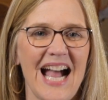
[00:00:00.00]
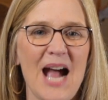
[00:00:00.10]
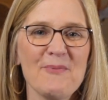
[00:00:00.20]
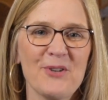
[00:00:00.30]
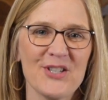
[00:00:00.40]

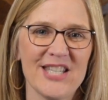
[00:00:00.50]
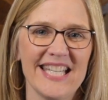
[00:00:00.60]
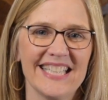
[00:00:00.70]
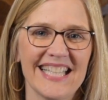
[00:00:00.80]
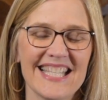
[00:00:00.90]
I'm
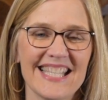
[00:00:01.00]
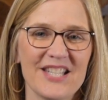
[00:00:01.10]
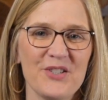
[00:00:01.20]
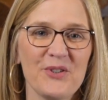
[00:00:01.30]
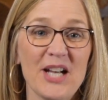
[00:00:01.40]
Christina
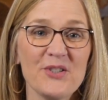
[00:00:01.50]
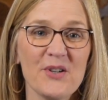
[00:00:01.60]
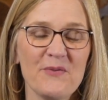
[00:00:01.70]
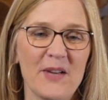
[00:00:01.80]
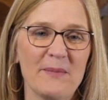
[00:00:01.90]
Linson, Director
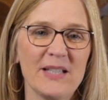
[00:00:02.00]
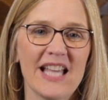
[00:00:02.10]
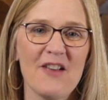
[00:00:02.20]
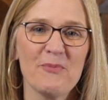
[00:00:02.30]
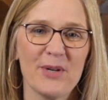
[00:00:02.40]
of Family
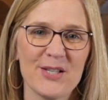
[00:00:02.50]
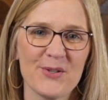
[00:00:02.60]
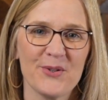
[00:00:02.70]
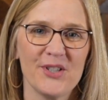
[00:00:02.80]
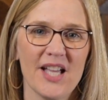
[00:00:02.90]
Life
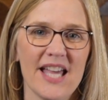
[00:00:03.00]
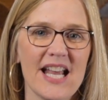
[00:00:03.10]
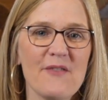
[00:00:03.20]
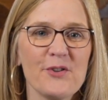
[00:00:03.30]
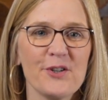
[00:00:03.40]
Preschool at
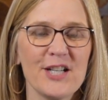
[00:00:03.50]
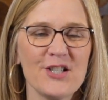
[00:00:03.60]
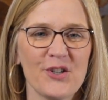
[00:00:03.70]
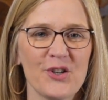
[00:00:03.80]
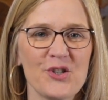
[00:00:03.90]
Evergreen
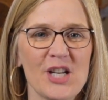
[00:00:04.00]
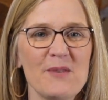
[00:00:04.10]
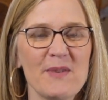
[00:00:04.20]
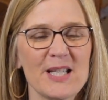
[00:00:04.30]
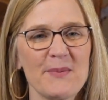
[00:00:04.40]
Church
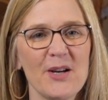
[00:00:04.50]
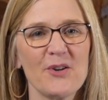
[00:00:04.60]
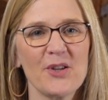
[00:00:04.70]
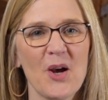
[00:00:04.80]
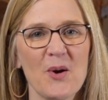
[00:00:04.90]
in Bixby,
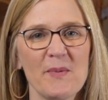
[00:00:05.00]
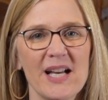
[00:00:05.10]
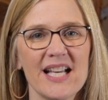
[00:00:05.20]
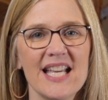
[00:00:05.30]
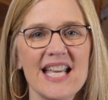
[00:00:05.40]

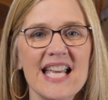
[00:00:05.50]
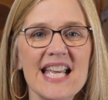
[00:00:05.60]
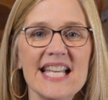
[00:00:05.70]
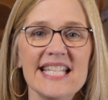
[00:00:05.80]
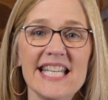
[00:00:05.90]
Oklahoma.
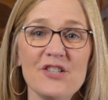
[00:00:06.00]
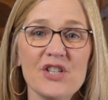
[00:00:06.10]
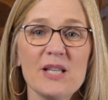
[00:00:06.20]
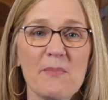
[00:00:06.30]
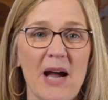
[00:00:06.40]

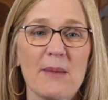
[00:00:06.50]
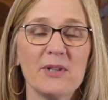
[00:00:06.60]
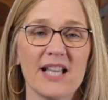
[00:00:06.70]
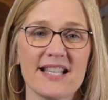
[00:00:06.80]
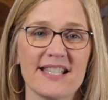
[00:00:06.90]
Teaching the
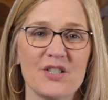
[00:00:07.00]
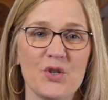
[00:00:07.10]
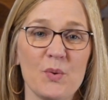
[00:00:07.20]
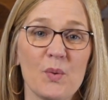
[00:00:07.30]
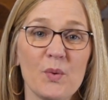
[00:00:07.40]
Bible lesson
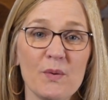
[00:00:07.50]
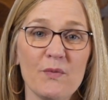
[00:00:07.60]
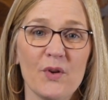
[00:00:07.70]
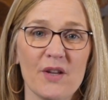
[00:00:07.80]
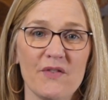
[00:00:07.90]
to a room
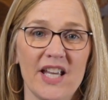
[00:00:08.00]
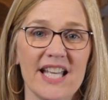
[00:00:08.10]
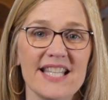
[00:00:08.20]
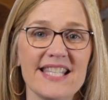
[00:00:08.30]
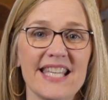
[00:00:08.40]
full of
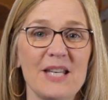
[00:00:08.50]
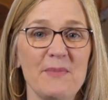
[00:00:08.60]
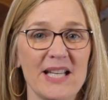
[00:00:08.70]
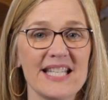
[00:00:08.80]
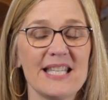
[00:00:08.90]
kids can
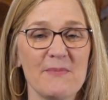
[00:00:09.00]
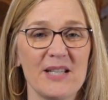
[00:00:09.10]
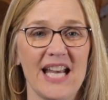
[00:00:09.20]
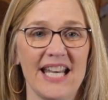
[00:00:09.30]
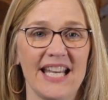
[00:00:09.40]
be
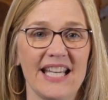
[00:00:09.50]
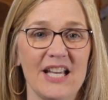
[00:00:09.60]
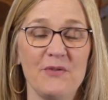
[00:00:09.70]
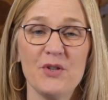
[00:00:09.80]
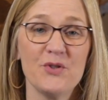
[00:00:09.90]
intimidating
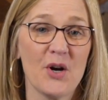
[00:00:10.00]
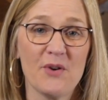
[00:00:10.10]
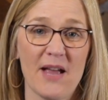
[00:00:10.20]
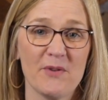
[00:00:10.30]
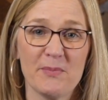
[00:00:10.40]
if you
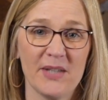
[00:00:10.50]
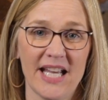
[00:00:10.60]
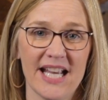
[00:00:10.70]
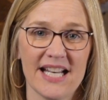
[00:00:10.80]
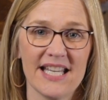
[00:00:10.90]
don't have a
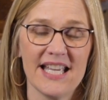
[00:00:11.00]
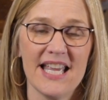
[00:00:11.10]
plan.